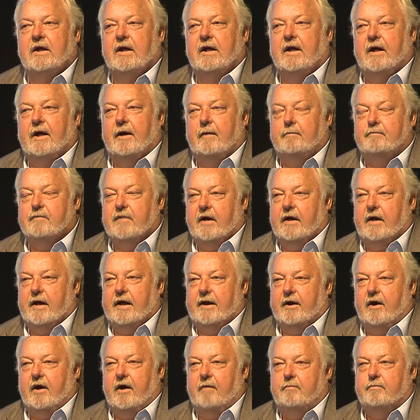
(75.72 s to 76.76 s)
And
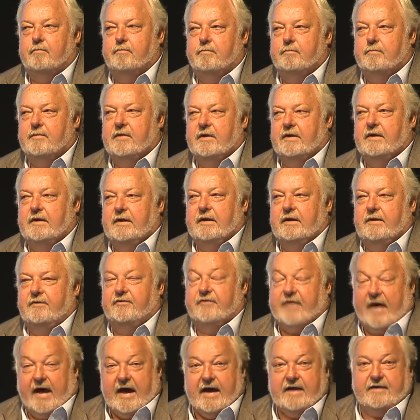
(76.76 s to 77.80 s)
I'm
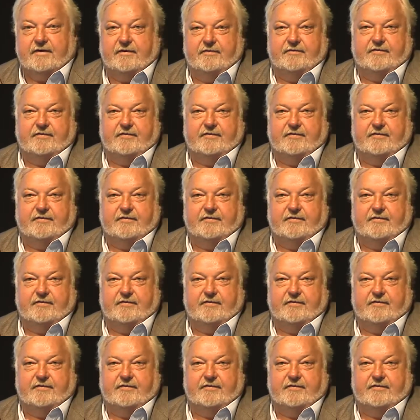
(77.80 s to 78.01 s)
sad to